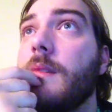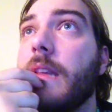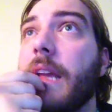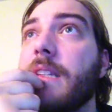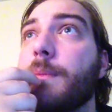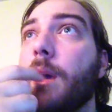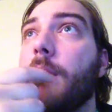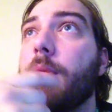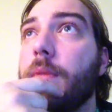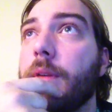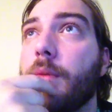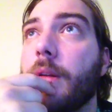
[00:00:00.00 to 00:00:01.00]
Knight's
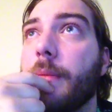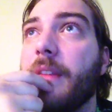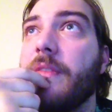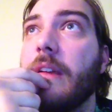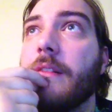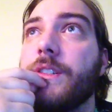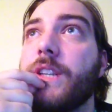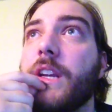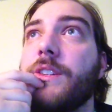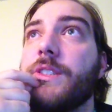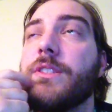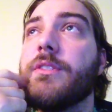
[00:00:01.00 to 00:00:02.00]
probably one of my favorite
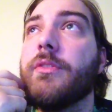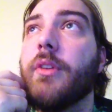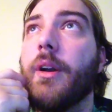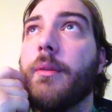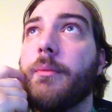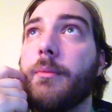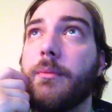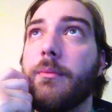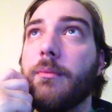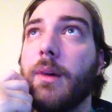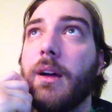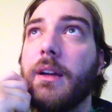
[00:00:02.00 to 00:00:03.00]
changes from
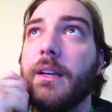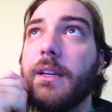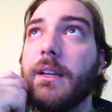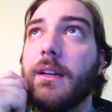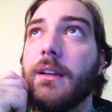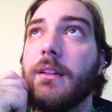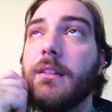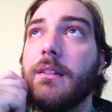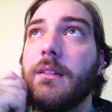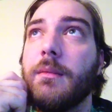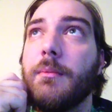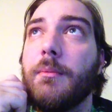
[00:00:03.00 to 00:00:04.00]
my
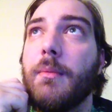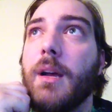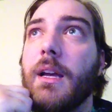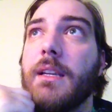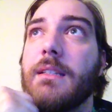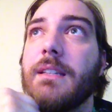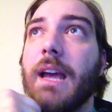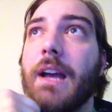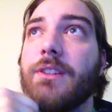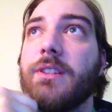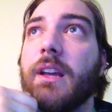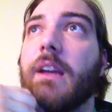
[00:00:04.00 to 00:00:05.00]
my
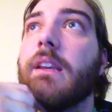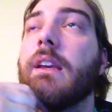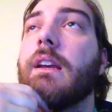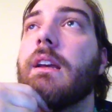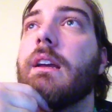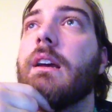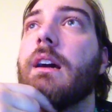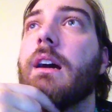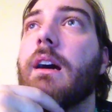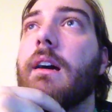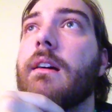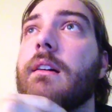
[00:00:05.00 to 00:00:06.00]
stash deck,
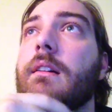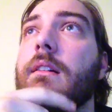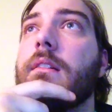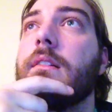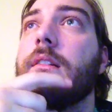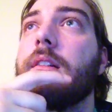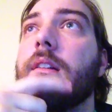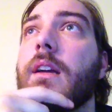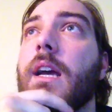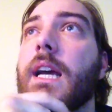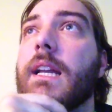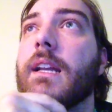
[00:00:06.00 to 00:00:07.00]

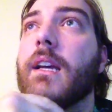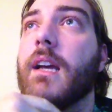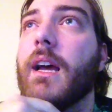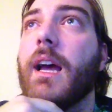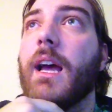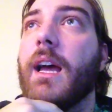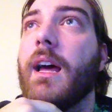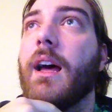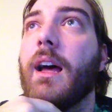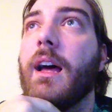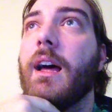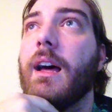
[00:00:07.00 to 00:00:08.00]
and
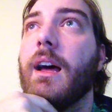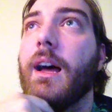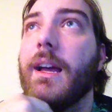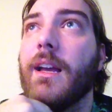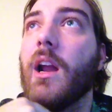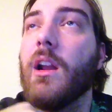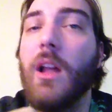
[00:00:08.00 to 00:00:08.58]
I got a